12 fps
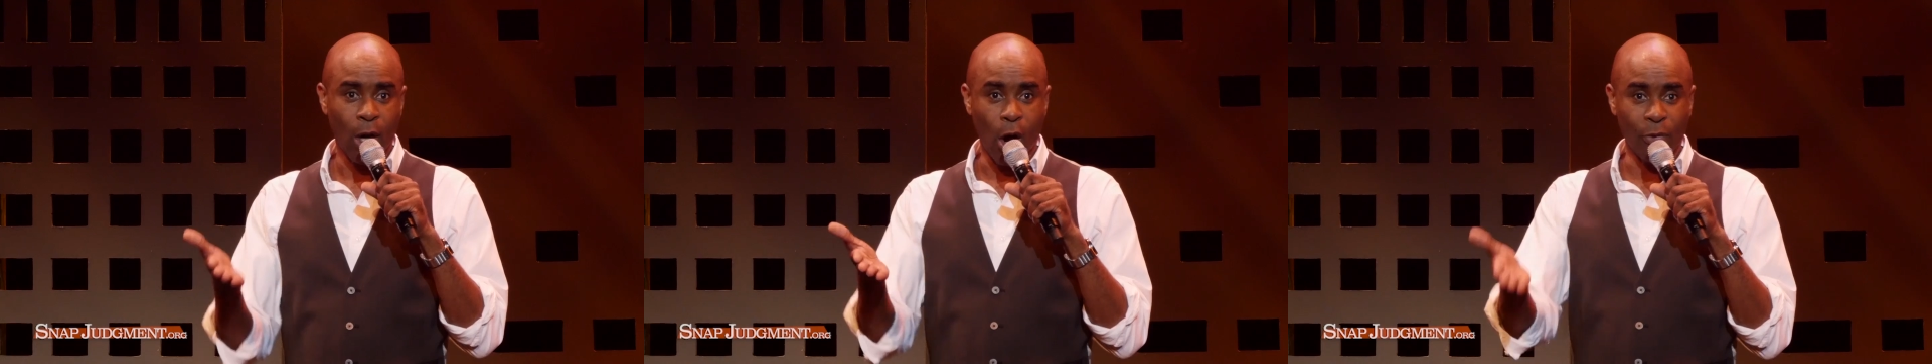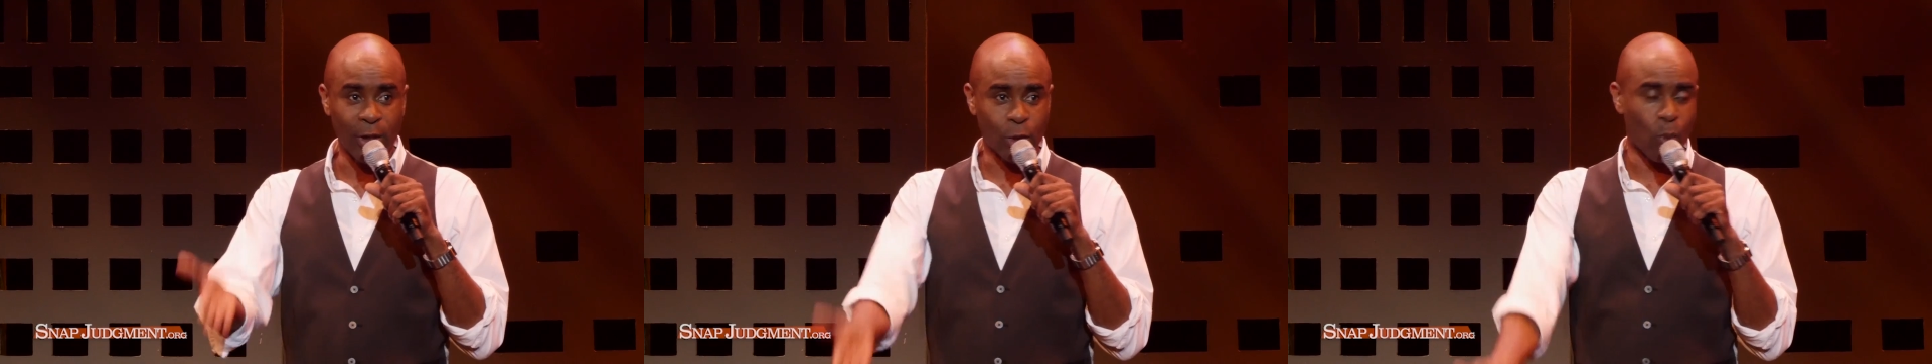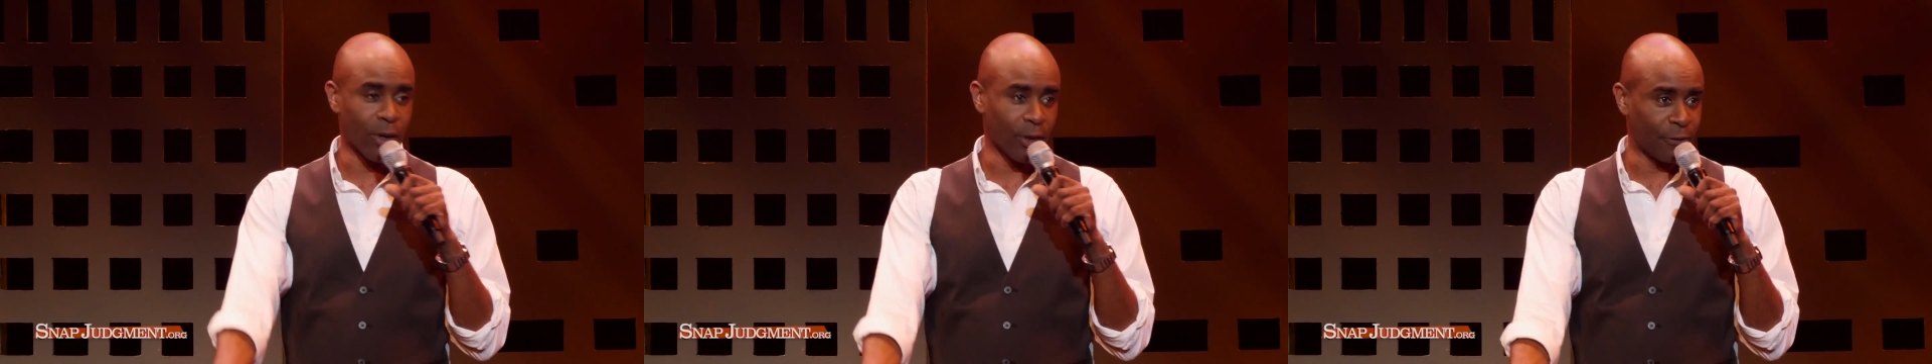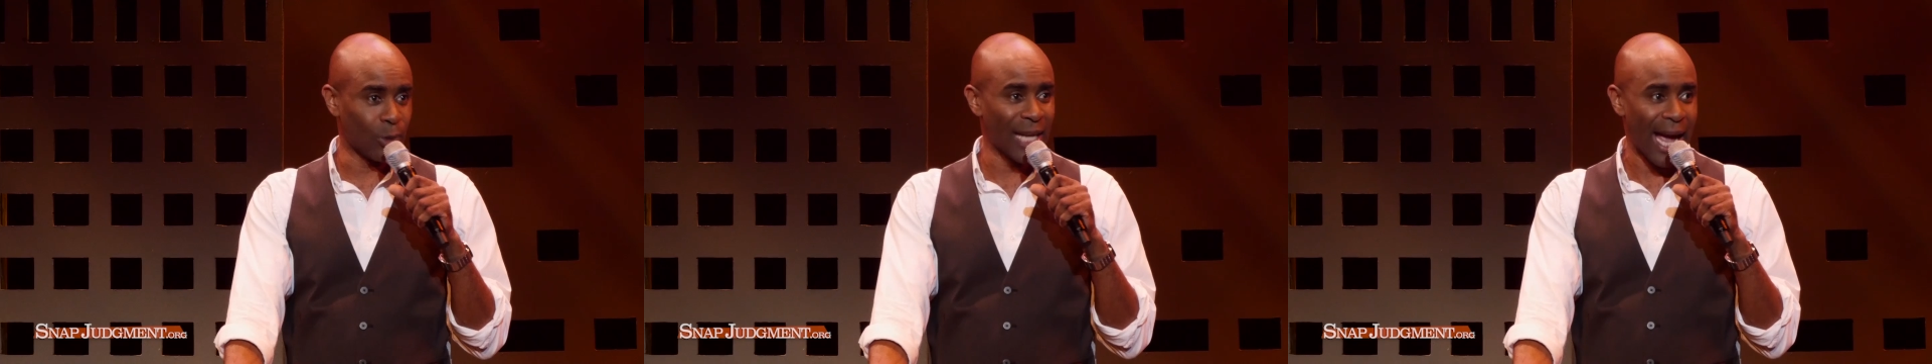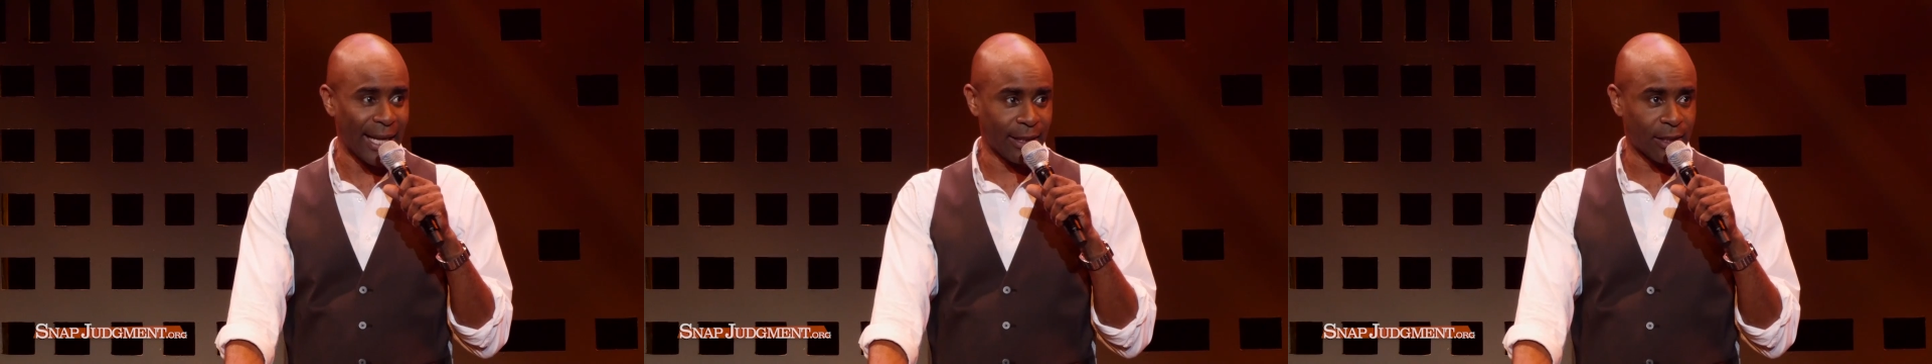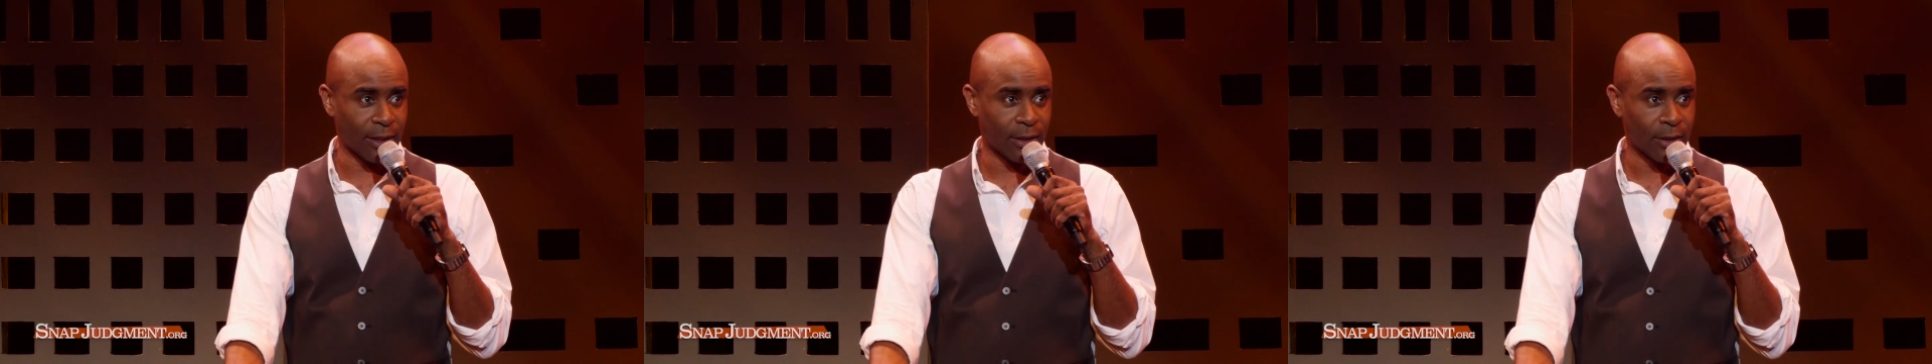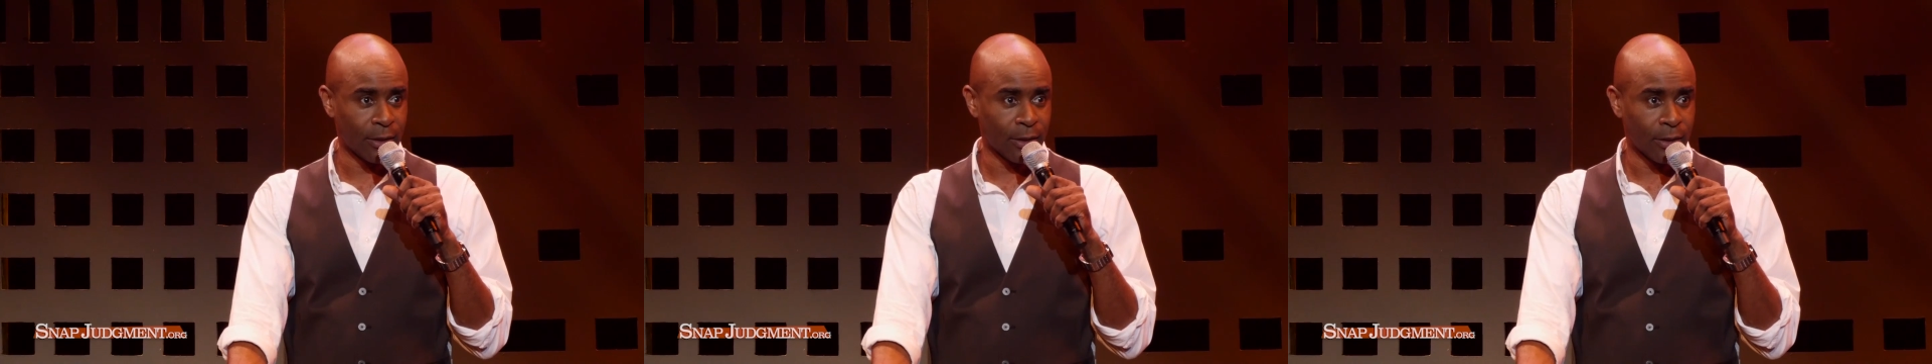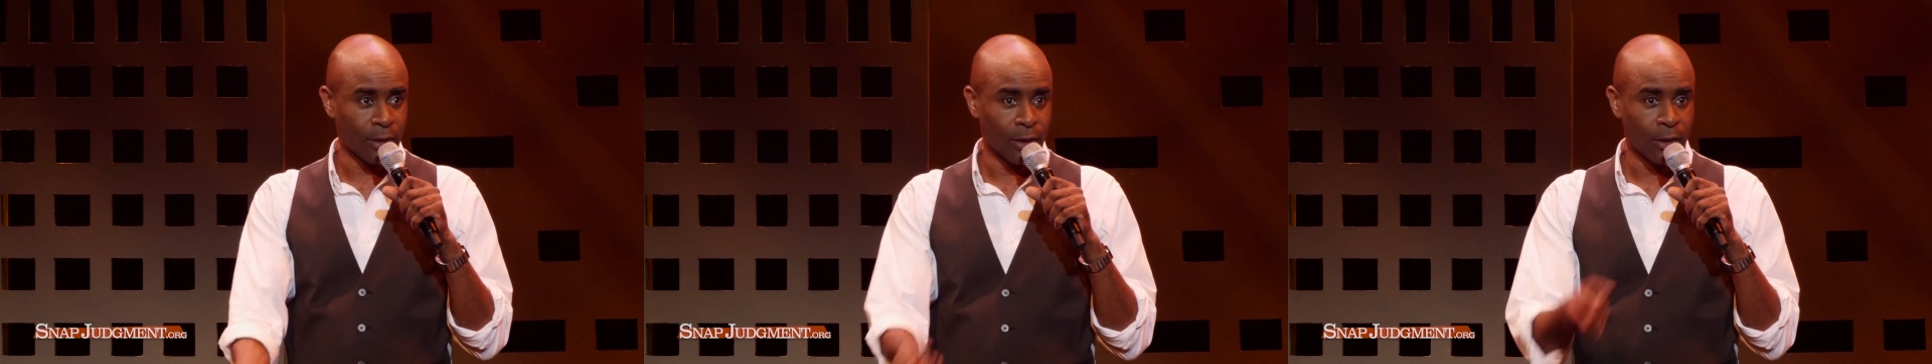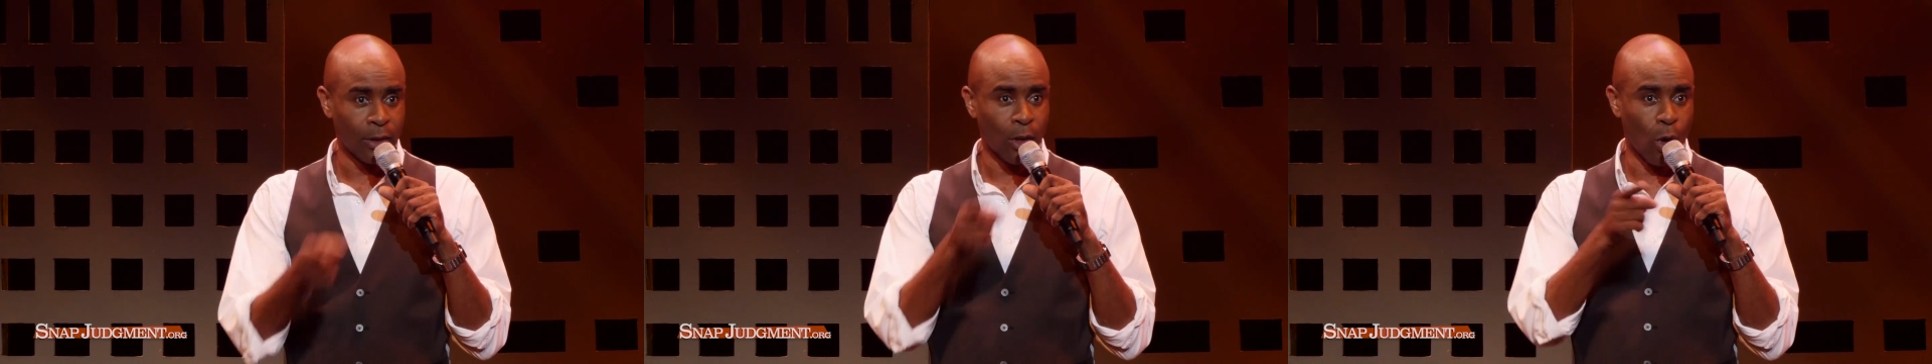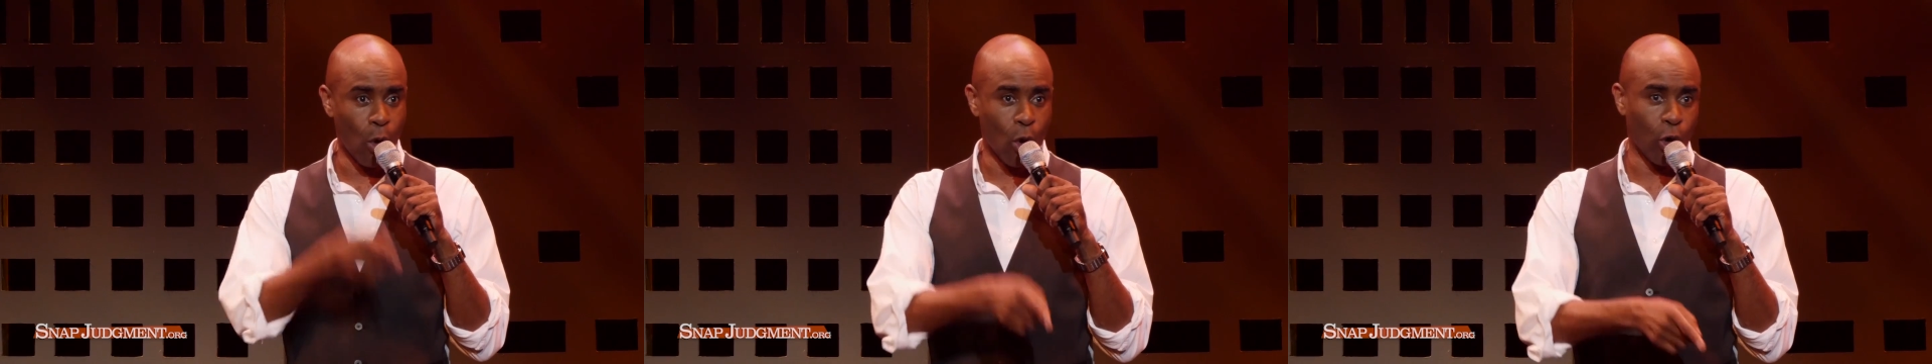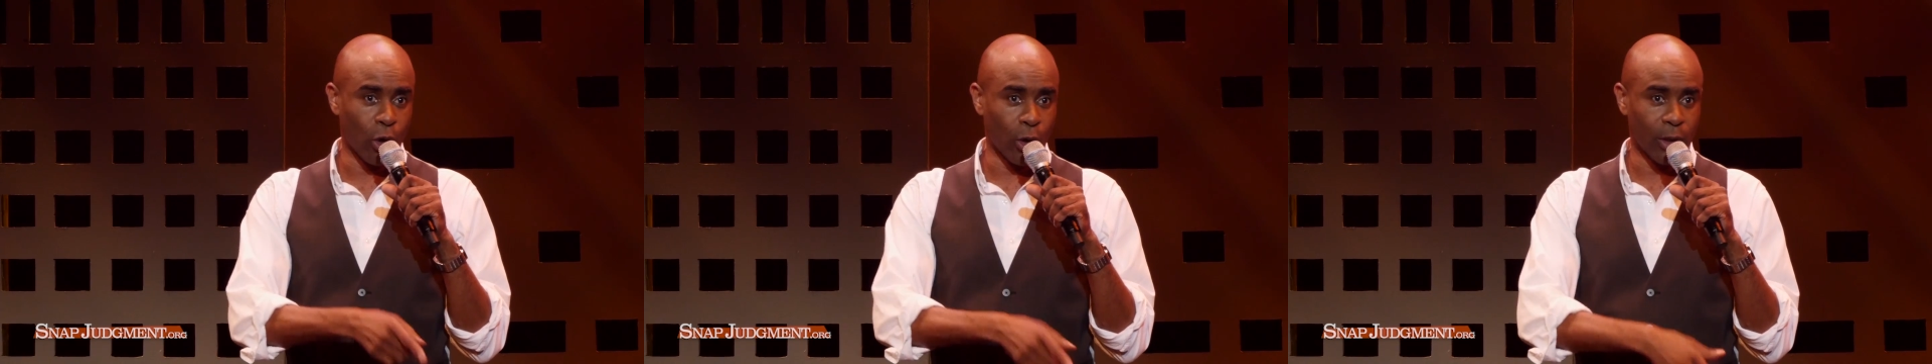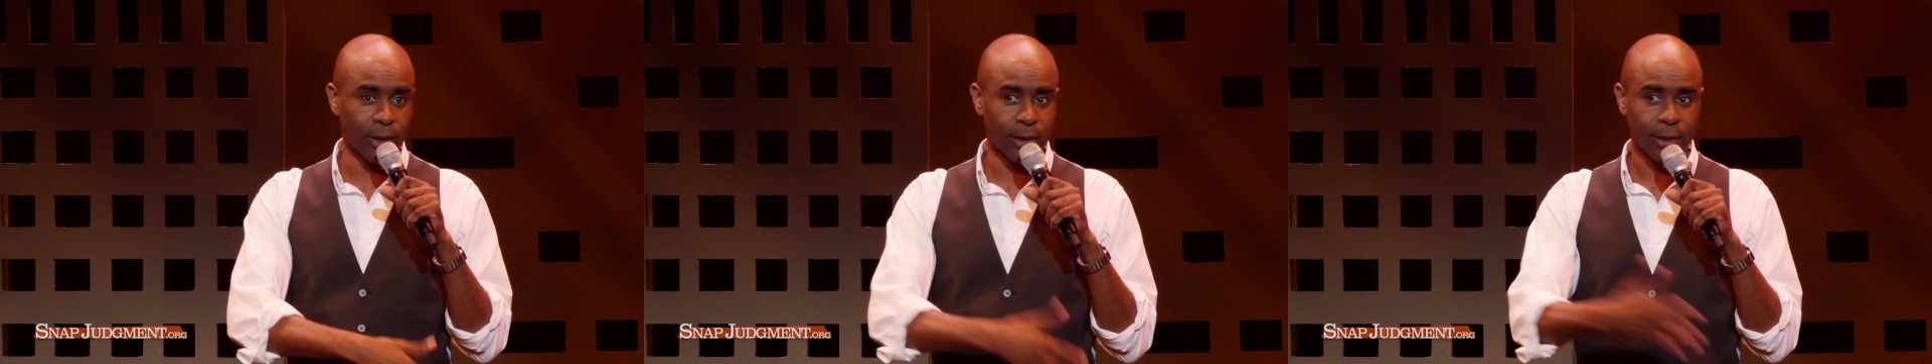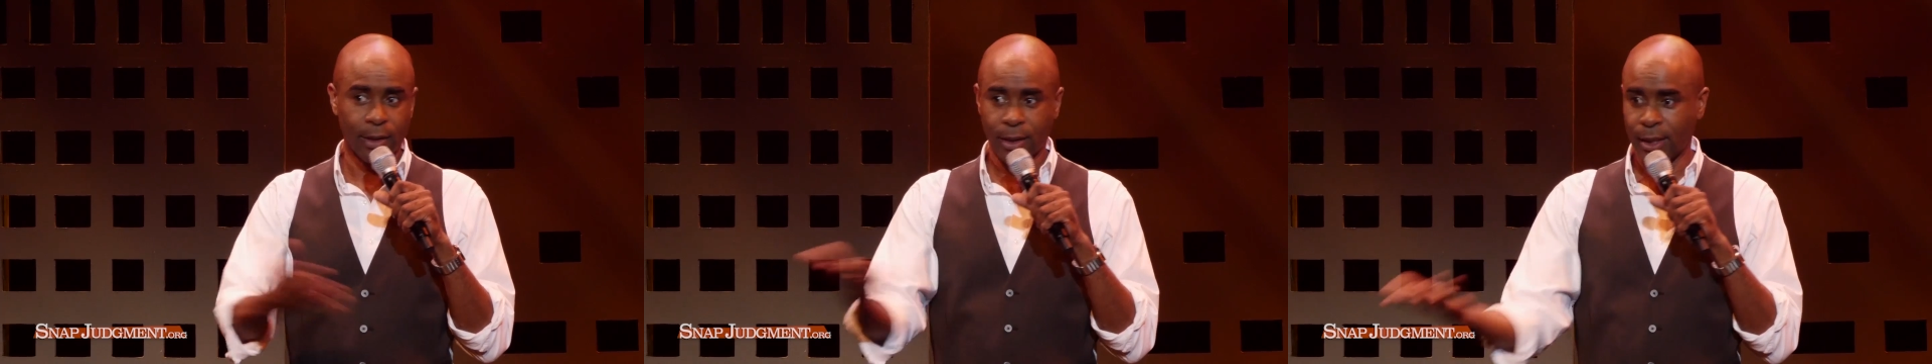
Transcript: on this wonderful night. Or